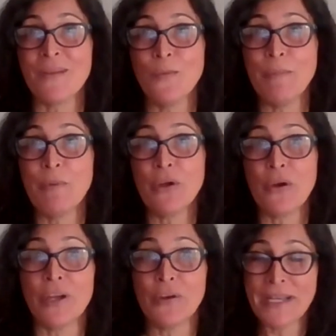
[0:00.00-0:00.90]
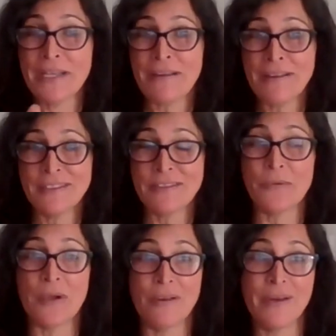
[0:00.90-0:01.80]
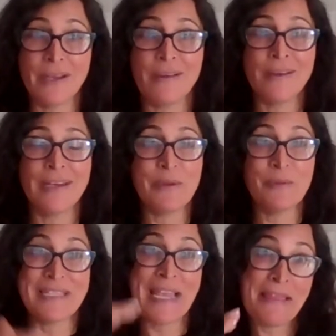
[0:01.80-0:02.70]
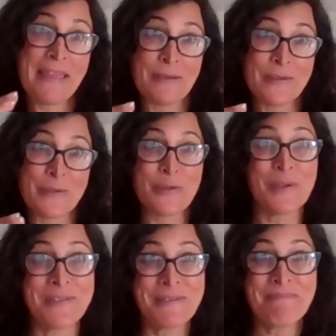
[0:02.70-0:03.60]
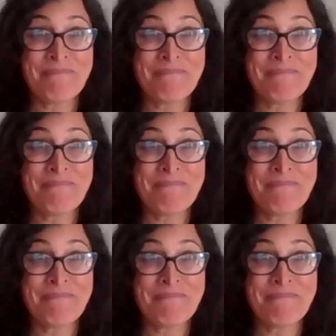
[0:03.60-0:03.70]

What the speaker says: we put it on our credit card. So our credit card limit was $8,000.